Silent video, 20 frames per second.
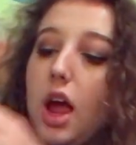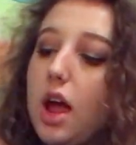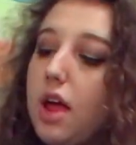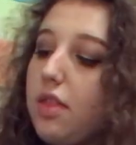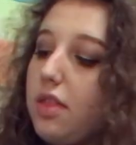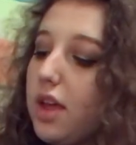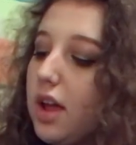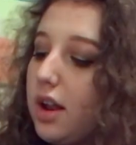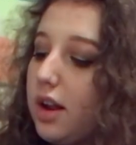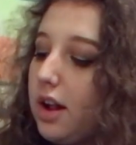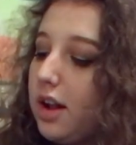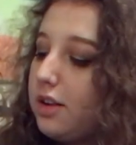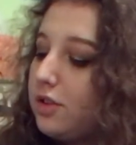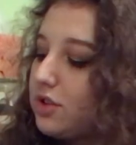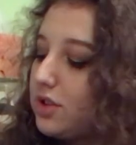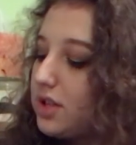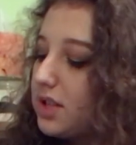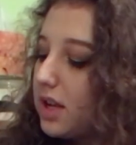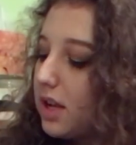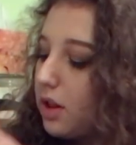And then I
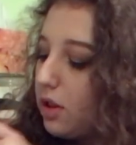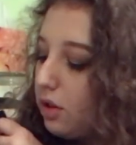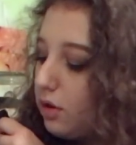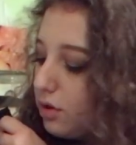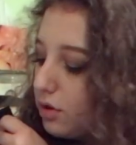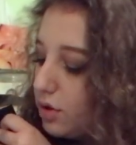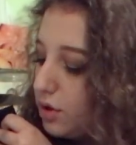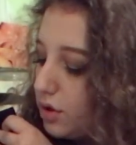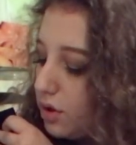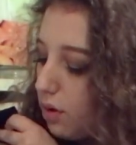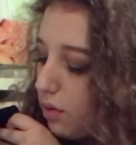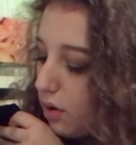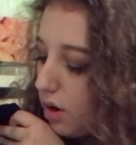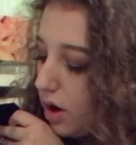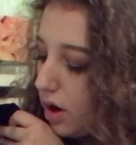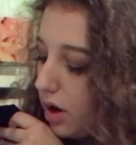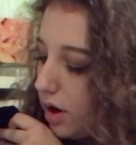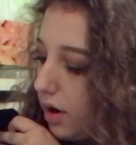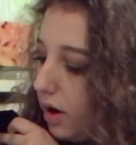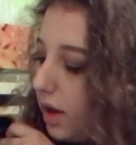just think it looks so
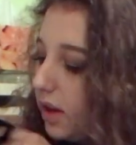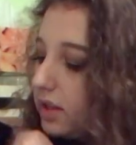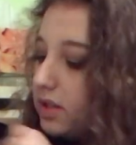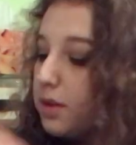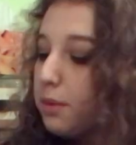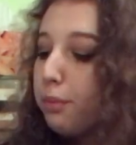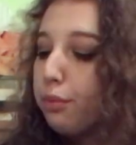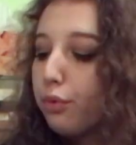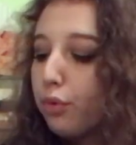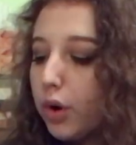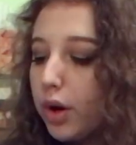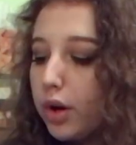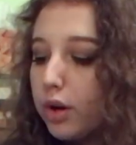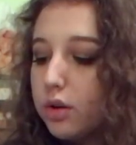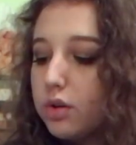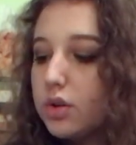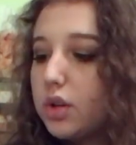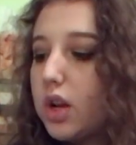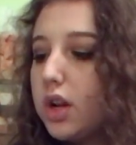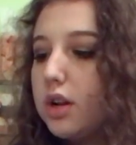good. It's
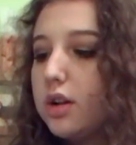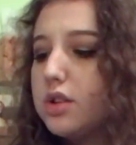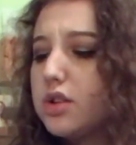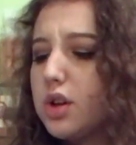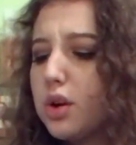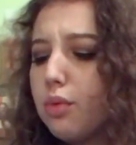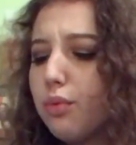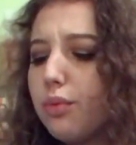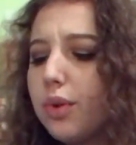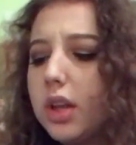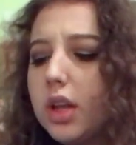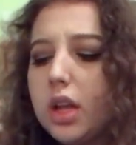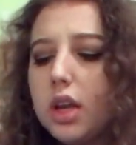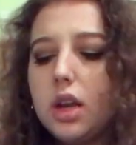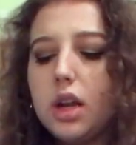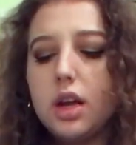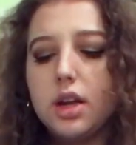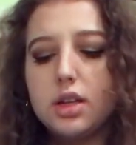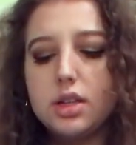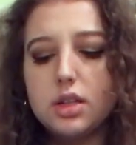embroidered and it's a really
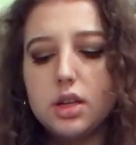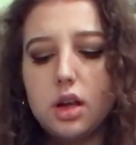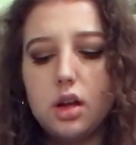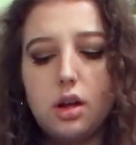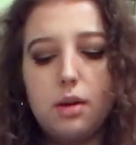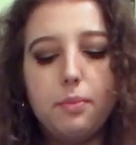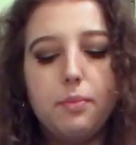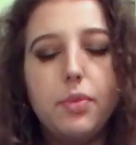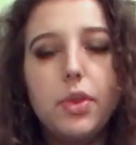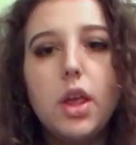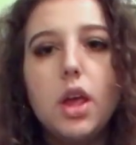nice, um,